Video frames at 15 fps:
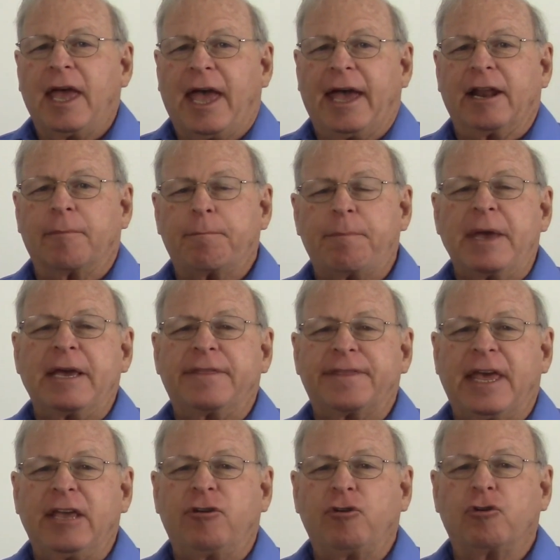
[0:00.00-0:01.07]
And a big
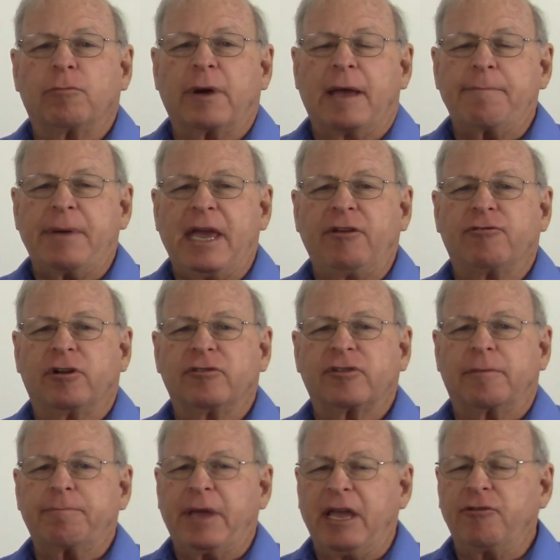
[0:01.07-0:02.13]
thank you to my patrons
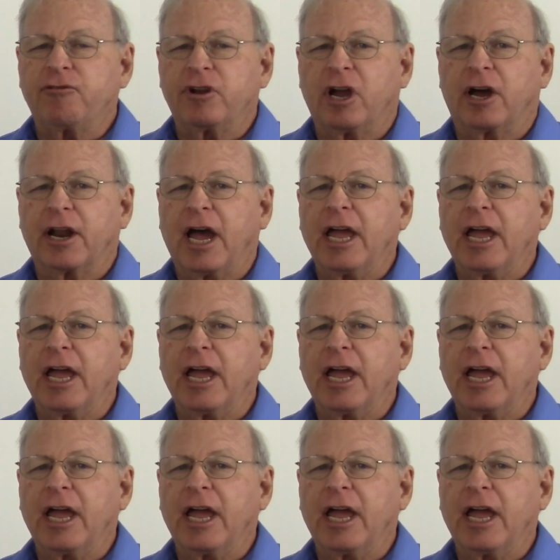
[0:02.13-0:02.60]
at Patreon.